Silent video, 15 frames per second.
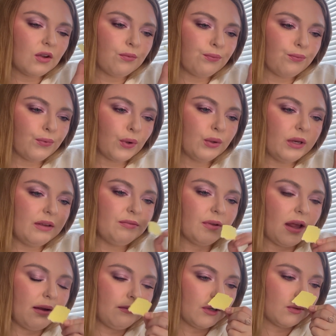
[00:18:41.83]
fruity
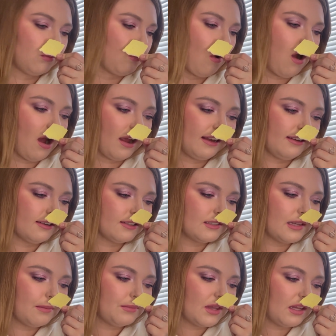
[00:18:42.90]
flavored wine or
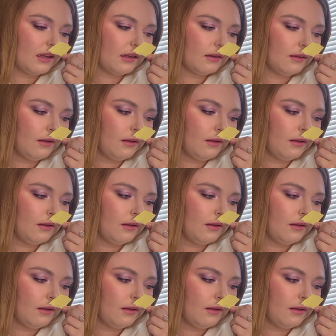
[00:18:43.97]
something.